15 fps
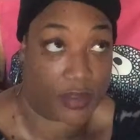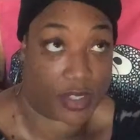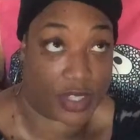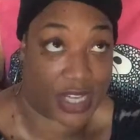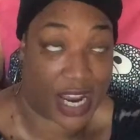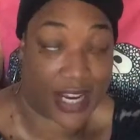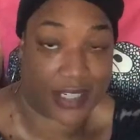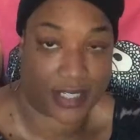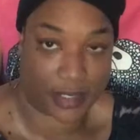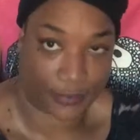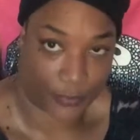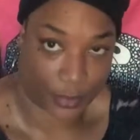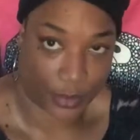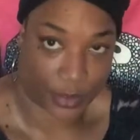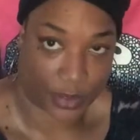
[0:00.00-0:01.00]
changes
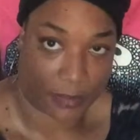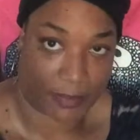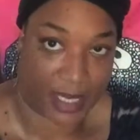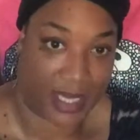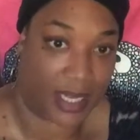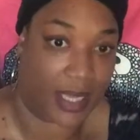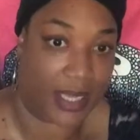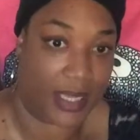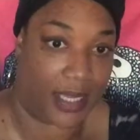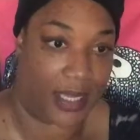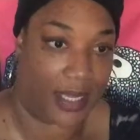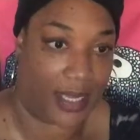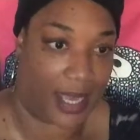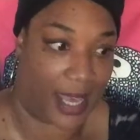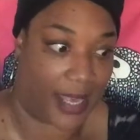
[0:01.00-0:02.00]
forced on me,
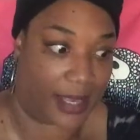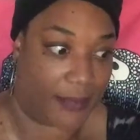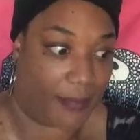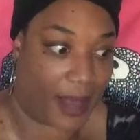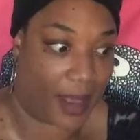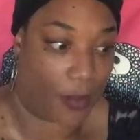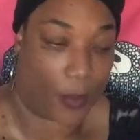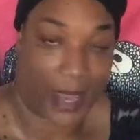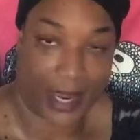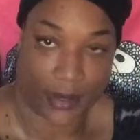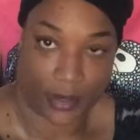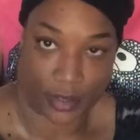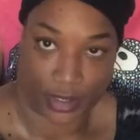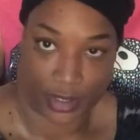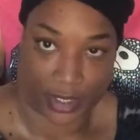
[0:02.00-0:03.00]
like my weight
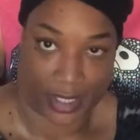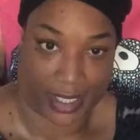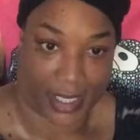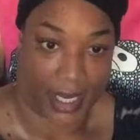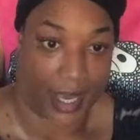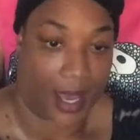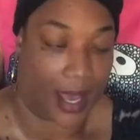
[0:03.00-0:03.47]
loss journey.